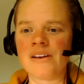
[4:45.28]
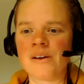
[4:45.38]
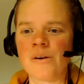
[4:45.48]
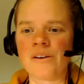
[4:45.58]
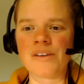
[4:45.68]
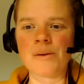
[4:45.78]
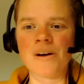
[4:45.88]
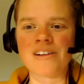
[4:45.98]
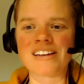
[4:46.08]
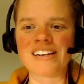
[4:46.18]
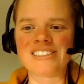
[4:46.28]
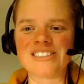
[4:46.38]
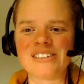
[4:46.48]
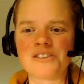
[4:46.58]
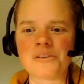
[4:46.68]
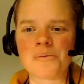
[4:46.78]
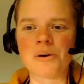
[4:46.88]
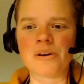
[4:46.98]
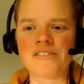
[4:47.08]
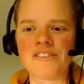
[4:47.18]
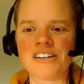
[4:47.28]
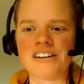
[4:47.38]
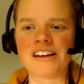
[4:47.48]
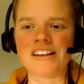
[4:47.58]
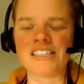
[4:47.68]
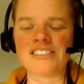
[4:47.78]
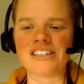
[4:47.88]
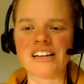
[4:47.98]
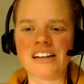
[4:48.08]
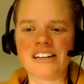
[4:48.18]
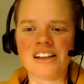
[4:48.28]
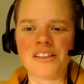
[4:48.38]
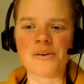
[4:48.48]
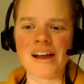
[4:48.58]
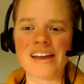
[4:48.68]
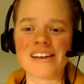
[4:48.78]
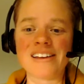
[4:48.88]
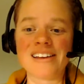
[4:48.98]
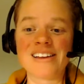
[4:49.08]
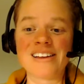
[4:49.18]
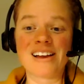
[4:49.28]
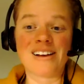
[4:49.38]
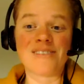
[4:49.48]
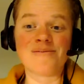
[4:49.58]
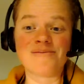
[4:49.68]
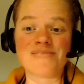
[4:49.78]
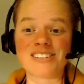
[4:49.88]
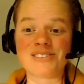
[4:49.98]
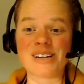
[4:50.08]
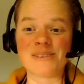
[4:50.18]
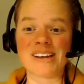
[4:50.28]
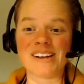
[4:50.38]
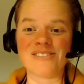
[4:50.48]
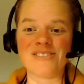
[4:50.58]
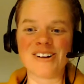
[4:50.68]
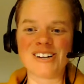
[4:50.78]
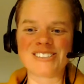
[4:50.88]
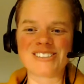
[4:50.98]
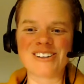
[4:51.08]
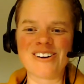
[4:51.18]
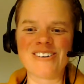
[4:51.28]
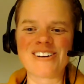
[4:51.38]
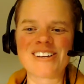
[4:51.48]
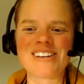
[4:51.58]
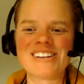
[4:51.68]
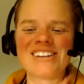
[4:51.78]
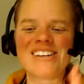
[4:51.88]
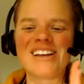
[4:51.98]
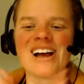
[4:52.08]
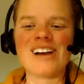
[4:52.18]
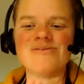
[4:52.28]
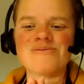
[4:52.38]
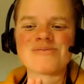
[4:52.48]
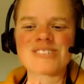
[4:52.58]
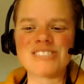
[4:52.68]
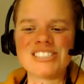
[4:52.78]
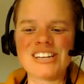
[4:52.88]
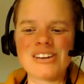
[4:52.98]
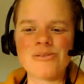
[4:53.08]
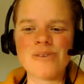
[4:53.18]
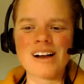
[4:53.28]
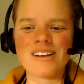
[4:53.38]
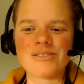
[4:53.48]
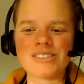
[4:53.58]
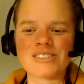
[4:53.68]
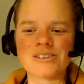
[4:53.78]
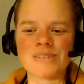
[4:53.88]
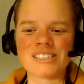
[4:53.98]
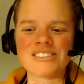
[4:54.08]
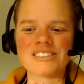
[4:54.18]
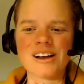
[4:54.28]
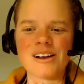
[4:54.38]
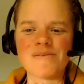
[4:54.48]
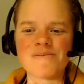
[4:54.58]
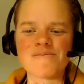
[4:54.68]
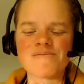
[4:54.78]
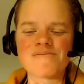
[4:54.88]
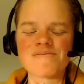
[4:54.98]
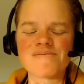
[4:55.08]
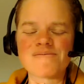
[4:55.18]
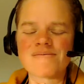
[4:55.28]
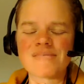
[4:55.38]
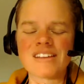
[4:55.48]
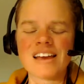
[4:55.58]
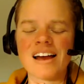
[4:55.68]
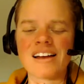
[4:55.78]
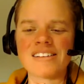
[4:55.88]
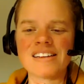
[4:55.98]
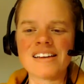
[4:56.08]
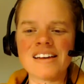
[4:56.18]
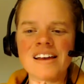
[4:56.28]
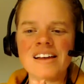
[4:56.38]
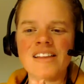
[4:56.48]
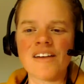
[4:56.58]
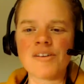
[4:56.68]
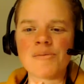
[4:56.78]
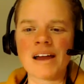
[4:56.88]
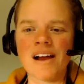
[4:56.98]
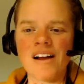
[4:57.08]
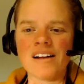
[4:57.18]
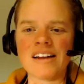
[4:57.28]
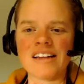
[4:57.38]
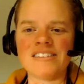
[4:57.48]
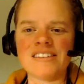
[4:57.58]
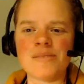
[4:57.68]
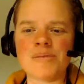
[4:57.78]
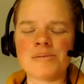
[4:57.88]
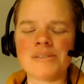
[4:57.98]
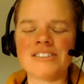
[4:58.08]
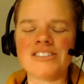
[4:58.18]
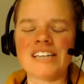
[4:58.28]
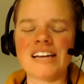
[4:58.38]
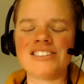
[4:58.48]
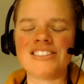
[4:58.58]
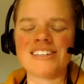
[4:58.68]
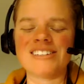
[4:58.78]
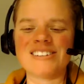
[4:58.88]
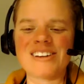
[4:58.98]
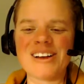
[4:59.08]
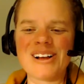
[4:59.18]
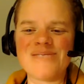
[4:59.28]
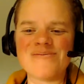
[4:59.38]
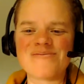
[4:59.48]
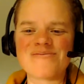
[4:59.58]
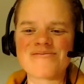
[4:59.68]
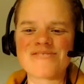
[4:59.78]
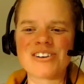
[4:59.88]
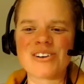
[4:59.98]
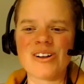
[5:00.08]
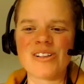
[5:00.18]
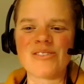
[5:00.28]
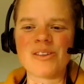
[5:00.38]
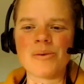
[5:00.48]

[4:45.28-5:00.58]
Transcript: Or if you want connection and support for your healing journey in another way, that's what I'm here for. So, wishing you well with so much, yeah, love in my heart and deep appreciation, for all of the